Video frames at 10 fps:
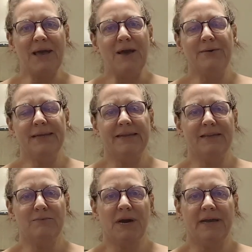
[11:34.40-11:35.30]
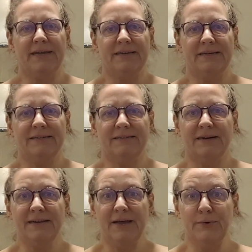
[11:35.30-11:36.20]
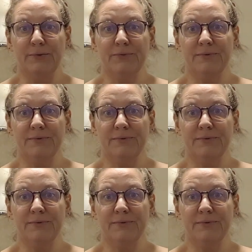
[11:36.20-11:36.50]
about getting my gut health